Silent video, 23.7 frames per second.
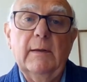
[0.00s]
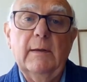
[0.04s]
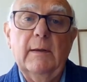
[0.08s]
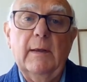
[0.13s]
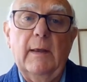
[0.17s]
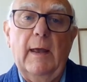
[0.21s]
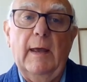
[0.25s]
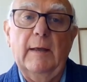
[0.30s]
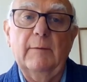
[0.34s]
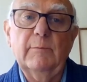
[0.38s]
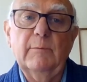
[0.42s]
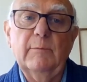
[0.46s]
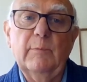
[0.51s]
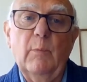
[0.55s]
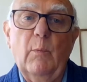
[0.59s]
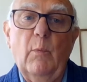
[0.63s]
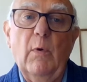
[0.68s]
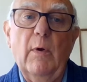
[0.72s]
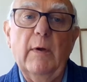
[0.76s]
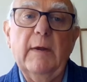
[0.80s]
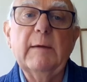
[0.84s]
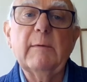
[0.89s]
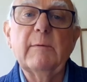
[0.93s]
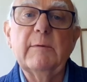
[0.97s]
And
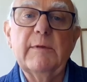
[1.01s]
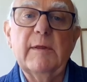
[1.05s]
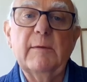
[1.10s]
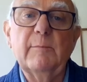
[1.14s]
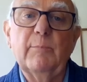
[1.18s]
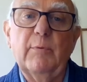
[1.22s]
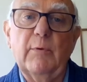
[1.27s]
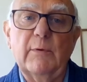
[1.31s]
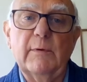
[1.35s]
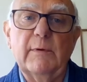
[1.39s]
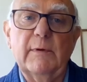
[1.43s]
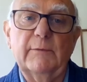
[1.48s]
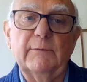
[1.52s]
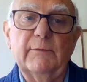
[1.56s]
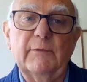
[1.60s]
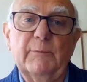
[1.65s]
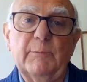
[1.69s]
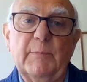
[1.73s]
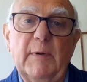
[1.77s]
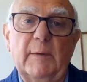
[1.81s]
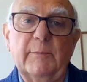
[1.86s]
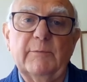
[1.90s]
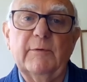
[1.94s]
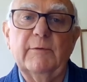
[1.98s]
working with employers is
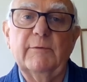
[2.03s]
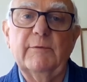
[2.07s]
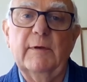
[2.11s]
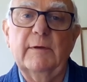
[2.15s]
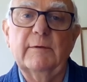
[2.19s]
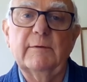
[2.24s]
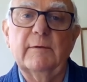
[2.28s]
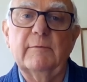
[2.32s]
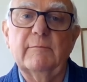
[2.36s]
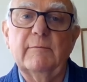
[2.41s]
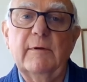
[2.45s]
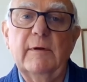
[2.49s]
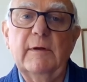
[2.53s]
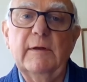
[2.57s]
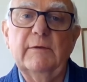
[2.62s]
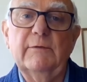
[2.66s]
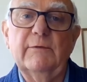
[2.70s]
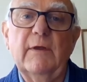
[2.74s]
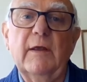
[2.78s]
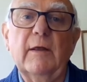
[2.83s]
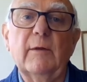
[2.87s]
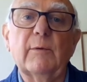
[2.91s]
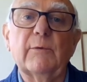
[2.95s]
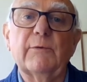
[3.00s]
perhaps the thing that really
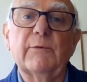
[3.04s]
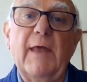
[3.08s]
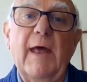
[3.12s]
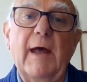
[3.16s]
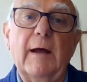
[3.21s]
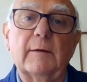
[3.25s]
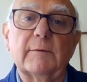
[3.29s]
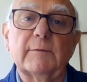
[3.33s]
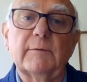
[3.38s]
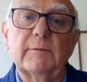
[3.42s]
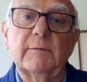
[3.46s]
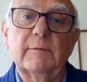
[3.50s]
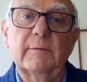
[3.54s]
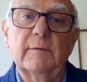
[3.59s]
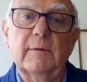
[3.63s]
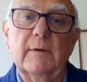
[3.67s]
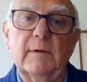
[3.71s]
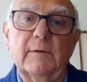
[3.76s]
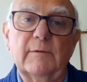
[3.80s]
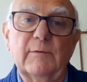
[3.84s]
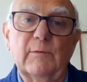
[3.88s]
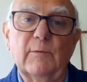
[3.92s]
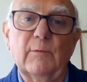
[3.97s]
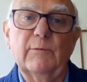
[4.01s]
singles out
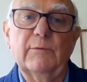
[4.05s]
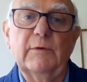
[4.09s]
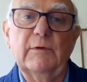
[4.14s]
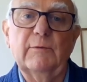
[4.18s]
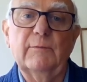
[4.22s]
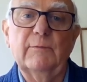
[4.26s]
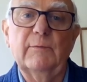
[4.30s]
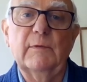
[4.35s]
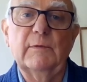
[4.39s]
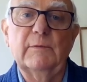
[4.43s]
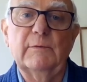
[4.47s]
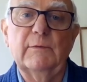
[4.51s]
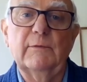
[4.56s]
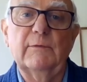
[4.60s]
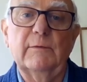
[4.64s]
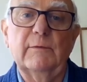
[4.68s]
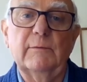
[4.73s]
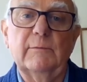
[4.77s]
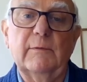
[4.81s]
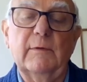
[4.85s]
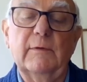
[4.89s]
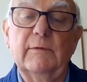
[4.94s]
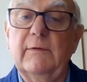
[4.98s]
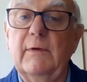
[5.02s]
Northeast Futures
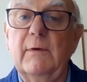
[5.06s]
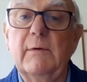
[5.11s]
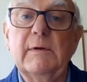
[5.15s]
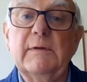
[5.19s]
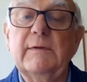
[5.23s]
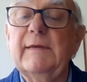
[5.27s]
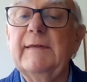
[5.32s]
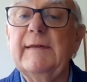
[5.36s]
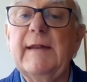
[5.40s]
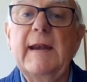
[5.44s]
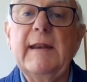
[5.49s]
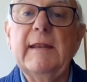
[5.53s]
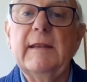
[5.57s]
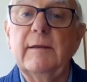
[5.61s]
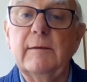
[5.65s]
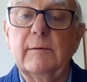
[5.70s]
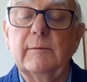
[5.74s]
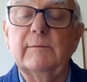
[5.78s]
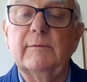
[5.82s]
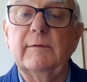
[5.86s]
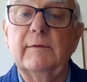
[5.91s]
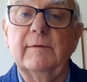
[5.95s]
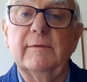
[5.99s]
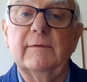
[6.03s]
UTC, or indeed any
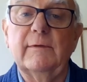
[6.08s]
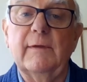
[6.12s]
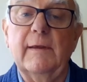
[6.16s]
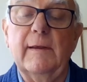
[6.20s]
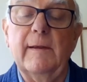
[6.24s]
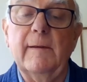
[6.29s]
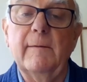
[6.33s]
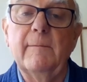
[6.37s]
UTC.